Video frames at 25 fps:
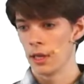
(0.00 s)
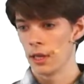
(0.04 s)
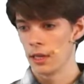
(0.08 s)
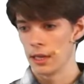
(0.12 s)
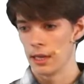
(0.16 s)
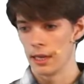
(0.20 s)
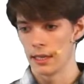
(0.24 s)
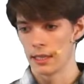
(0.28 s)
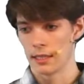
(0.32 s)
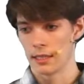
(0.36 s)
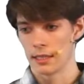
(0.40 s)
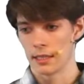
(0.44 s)

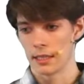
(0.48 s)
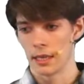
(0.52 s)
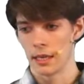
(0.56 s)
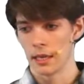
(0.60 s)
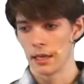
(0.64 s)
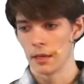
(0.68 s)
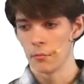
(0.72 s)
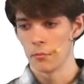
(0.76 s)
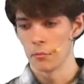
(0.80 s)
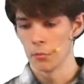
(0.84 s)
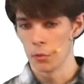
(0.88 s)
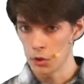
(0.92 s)
let's
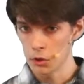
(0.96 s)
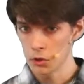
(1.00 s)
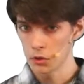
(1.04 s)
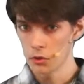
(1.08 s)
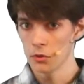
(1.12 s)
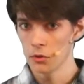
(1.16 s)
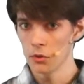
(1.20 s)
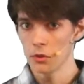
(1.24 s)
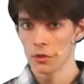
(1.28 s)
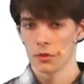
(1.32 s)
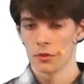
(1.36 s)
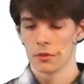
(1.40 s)
say,
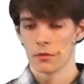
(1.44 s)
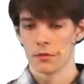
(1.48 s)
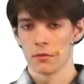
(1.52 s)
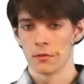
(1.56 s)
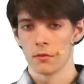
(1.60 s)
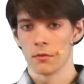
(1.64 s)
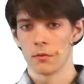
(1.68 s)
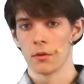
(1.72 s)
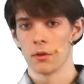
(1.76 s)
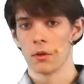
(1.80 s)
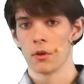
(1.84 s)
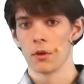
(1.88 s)
modules,
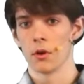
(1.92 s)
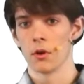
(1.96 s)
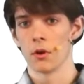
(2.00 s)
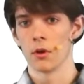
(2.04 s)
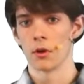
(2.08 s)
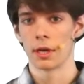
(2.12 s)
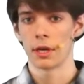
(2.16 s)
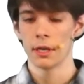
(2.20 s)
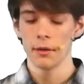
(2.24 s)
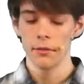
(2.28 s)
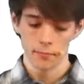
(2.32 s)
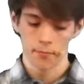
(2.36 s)

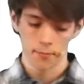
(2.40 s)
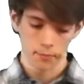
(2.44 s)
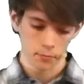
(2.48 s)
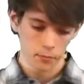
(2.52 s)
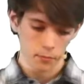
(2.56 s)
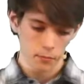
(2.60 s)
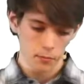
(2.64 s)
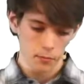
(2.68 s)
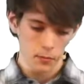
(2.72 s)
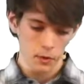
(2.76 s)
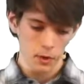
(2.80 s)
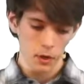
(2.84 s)
okay,
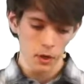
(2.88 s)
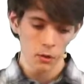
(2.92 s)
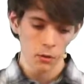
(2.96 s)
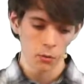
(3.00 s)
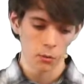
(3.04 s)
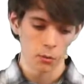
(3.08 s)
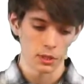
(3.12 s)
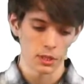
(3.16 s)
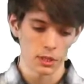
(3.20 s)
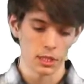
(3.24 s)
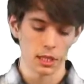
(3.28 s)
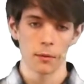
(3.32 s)

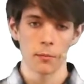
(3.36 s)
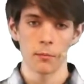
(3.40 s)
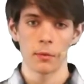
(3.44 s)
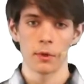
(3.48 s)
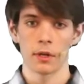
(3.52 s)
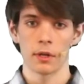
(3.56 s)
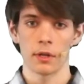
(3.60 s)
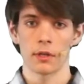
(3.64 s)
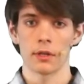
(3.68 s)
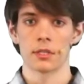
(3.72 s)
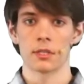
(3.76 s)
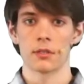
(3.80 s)
which can be
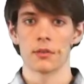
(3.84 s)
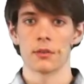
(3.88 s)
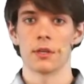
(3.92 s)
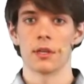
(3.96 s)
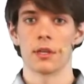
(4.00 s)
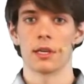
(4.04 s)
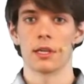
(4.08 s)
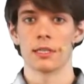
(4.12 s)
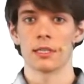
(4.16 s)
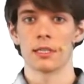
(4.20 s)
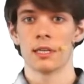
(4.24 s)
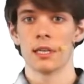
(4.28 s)
understood
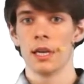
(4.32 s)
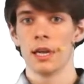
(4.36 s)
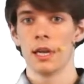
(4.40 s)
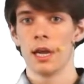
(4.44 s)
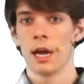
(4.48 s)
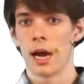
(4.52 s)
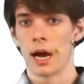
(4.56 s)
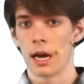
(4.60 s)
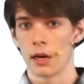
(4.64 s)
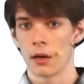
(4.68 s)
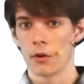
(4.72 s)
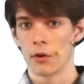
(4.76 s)
as
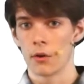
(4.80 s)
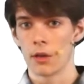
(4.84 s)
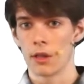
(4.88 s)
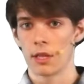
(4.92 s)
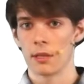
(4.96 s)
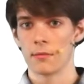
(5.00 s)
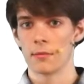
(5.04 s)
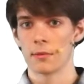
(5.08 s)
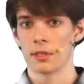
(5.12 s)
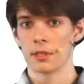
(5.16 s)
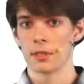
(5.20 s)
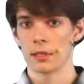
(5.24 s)

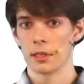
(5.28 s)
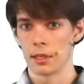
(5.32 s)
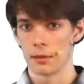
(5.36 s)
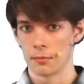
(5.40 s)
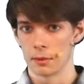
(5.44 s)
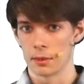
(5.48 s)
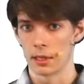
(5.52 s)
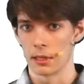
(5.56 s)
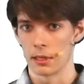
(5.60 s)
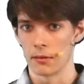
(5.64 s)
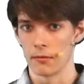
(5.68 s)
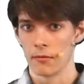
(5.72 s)
algorithms
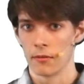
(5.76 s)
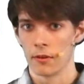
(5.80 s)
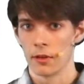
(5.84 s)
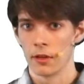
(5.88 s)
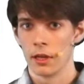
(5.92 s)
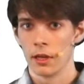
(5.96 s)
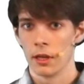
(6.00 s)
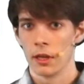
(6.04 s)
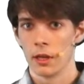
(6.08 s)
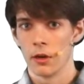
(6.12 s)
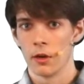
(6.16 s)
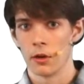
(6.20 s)
themselves,
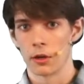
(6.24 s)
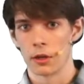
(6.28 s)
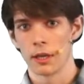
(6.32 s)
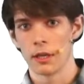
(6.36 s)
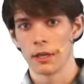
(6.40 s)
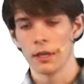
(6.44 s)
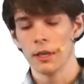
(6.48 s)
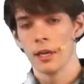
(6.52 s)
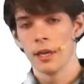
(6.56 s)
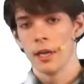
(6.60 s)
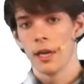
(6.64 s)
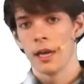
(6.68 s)

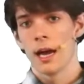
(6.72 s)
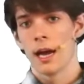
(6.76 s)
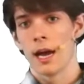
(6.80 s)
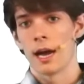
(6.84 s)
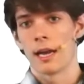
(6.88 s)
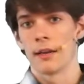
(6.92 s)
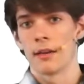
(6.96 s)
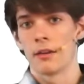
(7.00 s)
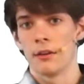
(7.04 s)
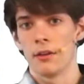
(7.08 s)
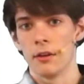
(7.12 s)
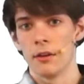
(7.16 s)
okay?
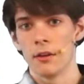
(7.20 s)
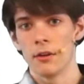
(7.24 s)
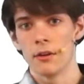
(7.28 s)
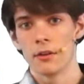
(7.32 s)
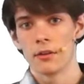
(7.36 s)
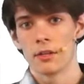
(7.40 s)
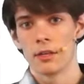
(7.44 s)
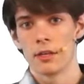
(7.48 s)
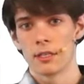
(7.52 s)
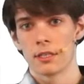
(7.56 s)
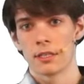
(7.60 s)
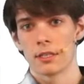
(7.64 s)
And here
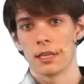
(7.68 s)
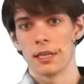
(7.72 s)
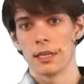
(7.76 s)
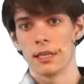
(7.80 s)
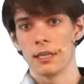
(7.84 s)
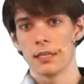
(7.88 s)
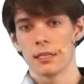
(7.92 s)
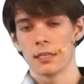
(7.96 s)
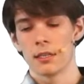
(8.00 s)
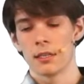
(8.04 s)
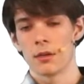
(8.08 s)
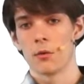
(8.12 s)
there's a
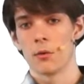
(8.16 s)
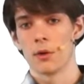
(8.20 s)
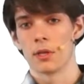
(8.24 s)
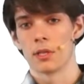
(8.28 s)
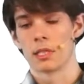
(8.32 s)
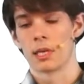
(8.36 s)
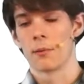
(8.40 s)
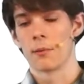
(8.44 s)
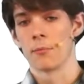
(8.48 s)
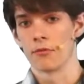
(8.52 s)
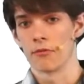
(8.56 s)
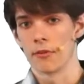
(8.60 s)
list with
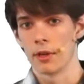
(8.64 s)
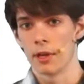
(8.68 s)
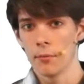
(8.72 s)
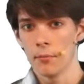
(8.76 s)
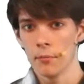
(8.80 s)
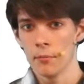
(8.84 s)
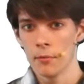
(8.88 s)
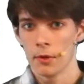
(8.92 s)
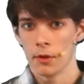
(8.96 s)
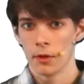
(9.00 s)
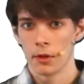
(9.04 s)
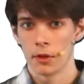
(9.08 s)
some of
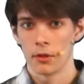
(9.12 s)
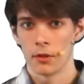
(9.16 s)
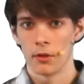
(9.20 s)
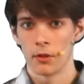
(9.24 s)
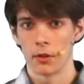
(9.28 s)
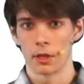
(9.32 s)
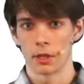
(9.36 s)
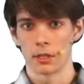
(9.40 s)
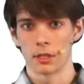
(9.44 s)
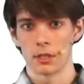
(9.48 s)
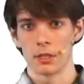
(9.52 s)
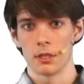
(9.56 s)
them. You
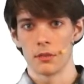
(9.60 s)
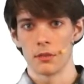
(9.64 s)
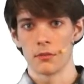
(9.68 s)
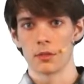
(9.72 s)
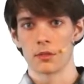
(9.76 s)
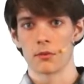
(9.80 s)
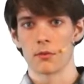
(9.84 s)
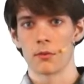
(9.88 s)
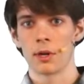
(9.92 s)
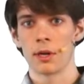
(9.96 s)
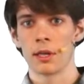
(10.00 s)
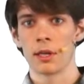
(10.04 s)
can see on the
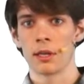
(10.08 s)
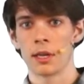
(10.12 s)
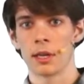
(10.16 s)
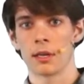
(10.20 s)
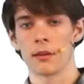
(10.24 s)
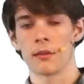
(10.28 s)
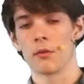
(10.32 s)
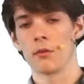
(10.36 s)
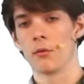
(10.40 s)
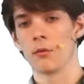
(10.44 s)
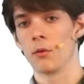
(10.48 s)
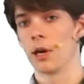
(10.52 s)
screen that
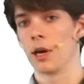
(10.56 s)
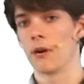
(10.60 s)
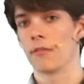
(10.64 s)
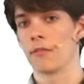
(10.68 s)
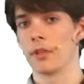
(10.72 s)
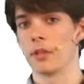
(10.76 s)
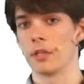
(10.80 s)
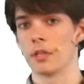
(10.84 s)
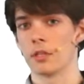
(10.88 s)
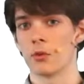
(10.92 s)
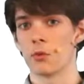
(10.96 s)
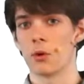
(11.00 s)
we have
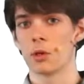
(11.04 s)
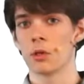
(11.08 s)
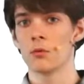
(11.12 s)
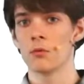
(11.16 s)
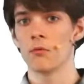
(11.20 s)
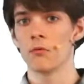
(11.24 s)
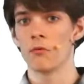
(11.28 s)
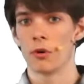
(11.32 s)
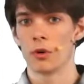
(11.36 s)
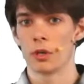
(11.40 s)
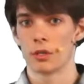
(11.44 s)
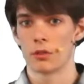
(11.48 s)
this
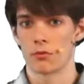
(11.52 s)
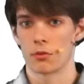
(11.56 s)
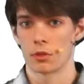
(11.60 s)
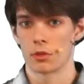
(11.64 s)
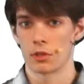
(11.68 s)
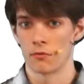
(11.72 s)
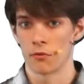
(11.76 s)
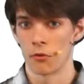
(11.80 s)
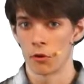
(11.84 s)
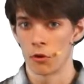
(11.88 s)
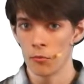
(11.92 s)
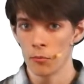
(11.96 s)
quantum Fourier
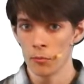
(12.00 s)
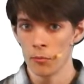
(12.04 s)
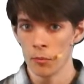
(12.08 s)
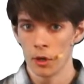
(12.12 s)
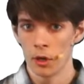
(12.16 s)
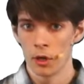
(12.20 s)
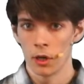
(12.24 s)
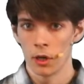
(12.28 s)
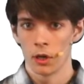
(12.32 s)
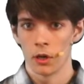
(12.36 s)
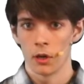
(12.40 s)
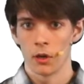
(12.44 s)
transform,
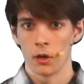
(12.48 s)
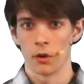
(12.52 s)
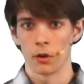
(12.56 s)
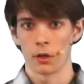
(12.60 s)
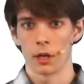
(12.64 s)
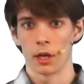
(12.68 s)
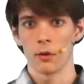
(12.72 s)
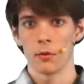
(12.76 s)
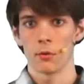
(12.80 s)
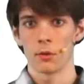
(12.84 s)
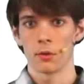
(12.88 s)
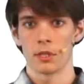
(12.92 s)

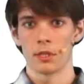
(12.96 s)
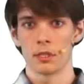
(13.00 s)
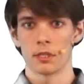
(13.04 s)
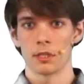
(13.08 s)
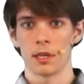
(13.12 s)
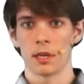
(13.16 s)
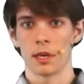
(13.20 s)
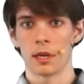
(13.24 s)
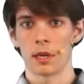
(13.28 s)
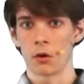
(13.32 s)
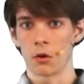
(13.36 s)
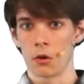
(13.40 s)
okay, which is
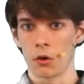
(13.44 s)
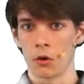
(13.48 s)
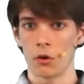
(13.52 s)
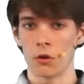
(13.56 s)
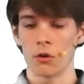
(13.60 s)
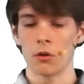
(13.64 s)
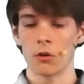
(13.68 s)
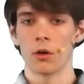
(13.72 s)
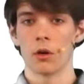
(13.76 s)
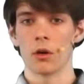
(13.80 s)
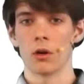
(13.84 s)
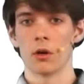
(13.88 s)
the
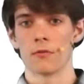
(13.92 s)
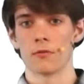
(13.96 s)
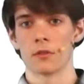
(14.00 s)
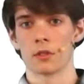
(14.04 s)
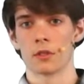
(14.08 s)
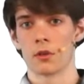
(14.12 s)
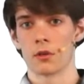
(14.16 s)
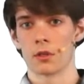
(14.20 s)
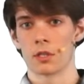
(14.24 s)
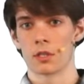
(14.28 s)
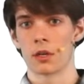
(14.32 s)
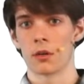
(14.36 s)
core of
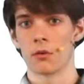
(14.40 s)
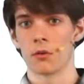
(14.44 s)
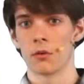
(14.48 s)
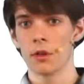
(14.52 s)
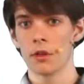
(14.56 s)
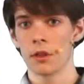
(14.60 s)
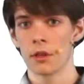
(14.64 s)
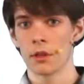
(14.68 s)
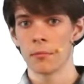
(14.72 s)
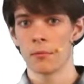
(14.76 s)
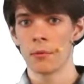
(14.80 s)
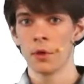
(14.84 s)
Shor's
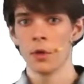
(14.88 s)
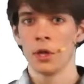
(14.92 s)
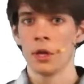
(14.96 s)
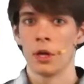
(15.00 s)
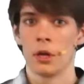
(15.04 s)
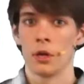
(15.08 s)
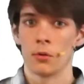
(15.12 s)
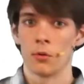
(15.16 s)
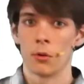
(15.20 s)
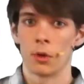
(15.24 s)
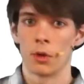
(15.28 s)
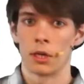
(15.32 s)
algorithm.
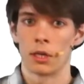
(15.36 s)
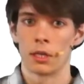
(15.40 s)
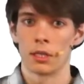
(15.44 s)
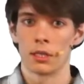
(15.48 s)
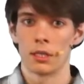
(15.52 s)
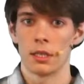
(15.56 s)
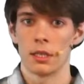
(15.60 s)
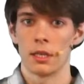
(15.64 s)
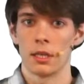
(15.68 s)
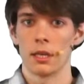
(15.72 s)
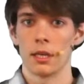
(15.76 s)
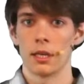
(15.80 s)
We can
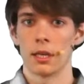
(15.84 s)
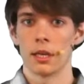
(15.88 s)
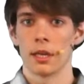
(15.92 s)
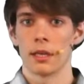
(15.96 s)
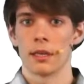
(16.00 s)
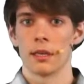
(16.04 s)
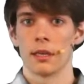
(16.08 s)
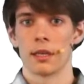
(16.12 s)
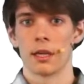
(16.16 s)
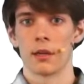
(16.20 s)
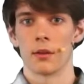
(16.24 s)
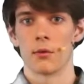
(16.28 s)
see
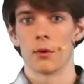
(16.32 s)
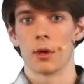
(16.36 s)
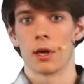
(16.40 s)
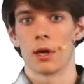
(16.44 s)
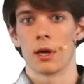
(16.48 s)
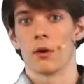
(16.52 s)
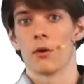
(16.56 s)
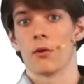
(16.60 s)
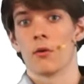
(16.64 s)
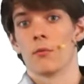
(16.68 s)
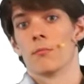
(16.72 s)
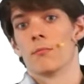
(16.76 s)
that we
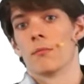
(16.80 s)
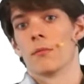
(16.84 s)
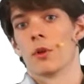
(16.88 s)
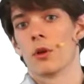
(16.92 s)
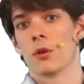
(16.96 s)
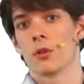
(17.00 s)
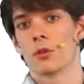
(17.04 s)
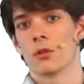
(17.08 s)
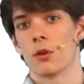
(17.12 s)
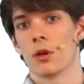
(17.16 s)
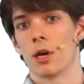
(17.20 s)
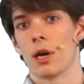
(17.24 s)

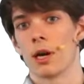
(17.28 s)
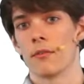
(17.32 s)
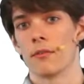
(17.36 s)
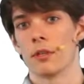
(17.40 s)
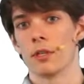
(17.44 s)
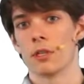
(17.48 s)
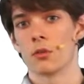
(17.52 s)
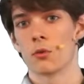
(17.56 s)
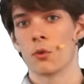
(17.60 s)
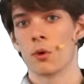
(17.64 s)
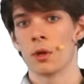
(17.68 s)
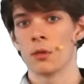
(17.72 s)
also have
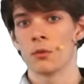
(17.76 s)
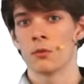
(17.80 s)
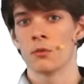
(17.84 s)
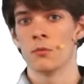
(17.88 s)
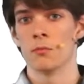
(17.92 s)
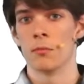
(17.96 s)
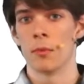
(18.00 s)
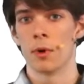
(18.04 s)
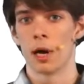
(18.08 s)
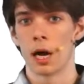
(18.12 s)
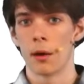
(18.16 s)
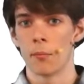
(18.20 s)
this
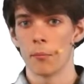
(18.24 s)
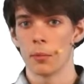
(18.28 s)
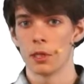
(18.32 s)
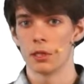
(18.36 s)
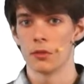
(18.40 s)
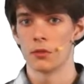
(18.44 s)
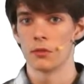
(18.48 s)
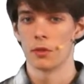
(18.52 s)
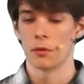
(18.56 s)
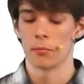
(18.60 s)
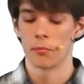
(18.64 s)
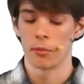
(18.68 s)
quantum
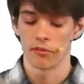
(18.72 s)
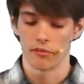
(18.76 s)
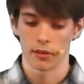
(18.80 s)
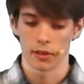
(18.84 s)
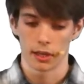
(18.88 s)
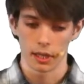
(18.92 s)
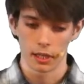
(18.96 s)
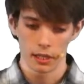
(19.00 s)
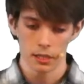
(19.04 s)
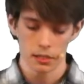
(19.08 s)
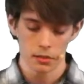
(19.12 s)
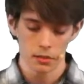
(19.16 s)
amplitude
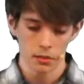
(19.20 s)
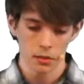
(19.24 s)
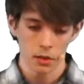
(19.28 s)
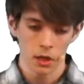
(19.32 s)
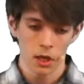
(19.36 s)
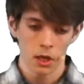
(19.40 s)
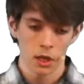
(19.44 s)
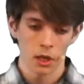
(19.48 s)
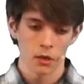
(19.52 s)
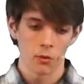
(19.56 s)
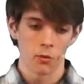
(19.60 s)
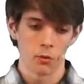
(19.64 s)
amplification,
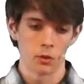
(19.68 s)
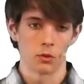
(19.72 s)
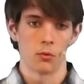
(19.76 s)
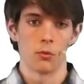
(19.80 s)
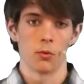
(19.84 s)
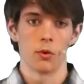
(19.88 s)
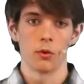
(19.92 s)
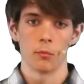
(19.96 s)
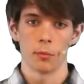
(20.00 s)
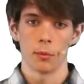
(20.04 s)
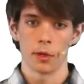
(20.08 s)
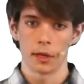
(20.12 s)
which
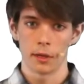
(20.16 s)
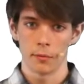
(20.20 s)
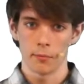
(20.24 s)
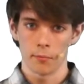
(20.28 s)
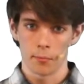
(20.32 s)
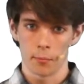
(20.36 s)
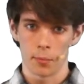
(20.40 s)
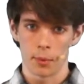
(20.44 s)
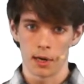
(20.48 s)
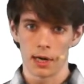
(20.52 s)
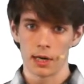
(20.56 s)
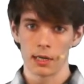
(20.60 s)
will be
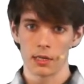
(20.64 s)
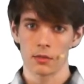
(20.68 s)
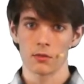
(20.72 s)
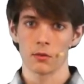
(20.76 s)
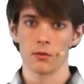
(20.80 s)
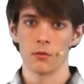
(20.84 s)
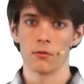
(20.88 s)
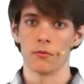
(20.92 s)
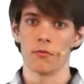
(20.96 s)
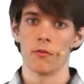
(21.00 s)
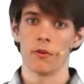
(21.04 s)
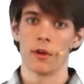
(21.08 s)
part
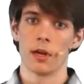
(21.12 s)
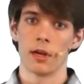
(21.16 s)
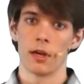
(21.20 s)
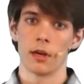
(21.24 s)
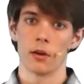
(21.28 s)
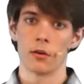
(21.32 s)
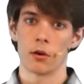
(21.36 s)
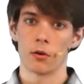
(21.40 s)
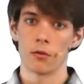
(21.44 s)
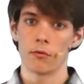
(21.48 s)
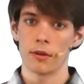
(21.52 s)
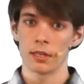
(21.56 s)
of
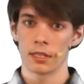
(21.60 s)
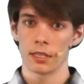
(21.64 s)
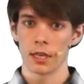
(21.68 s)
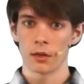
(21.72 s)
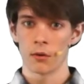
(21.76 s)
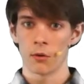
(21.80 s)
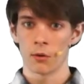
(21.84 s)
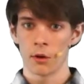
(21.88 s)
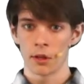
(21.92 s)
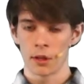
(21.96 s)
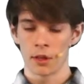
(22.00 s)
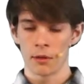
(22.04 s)
Grover's
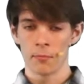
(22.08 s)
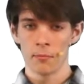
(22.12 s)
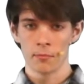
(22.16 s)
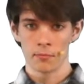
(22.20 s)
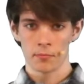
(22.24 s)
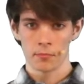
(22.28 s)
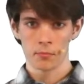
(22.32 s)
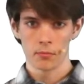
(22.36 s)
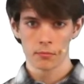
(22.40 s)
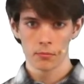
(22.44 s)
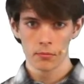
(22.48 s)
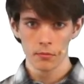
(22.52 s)
algorithm.
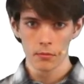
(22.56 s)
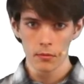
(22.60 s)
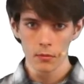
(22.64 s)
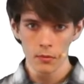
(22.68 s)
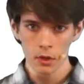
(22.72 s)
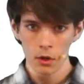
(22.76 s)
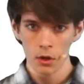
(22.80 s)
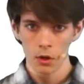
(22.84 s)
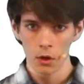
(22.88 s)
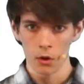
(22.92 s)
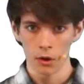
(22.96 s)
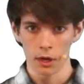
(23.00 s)

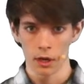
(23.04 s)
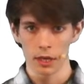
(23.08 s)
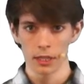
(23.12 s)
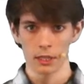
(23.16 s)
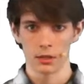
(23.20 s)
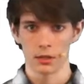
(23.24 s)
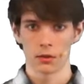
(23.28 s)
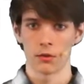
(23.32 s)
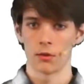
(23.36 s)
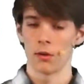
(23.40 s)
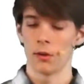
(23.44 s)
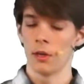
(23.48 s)
Okay,
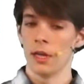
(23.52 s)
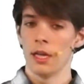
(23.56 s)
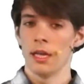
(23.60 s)
so